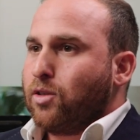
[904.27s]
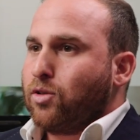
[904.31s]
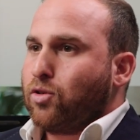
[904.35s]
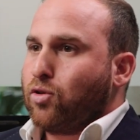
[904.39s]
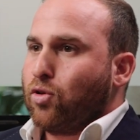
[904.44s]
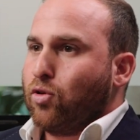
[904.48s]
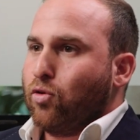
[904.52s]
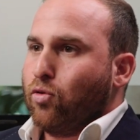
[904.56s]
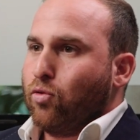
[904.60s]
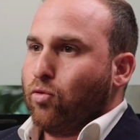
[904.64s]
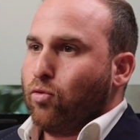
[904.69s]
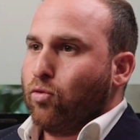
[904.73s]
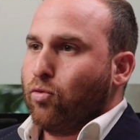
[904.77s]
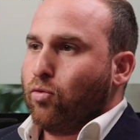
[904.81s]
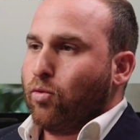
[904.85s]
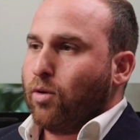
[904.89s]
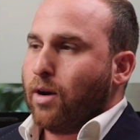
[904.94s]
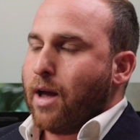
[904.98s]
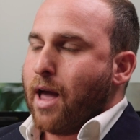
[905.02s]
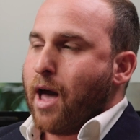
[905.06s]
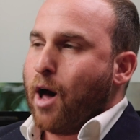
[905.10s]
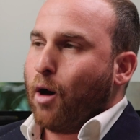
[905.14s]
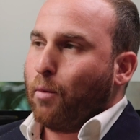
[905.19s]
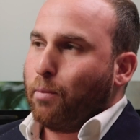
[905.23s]
to
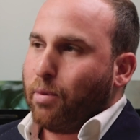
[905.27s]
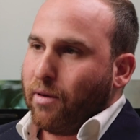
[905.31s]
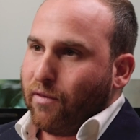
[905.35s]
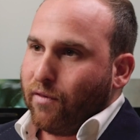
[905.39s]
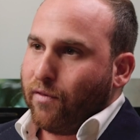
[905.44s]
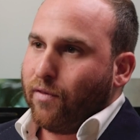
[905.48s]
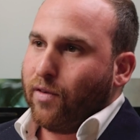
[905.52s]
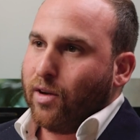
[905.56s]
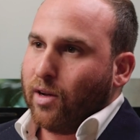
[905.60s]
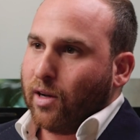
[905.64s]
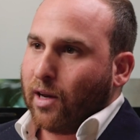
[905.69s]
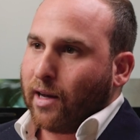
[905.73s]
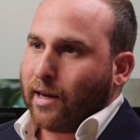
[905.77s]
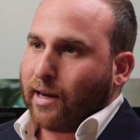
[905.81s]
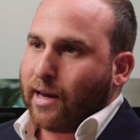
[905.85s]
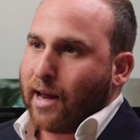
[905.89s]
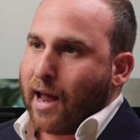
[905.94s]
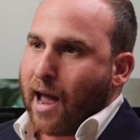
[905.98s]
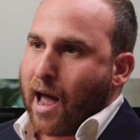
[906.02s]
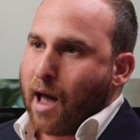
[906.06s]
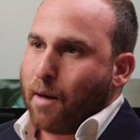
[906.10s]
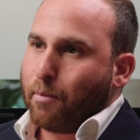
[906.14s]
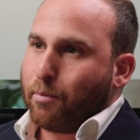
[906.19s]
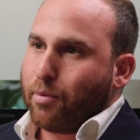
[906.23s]
help him fill a
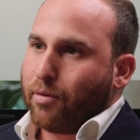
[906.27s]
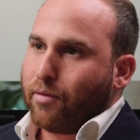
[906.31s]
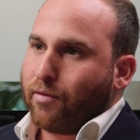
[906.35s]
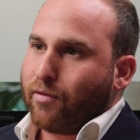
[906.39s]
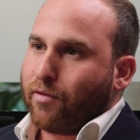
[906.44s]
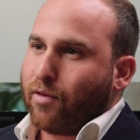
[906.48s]
gap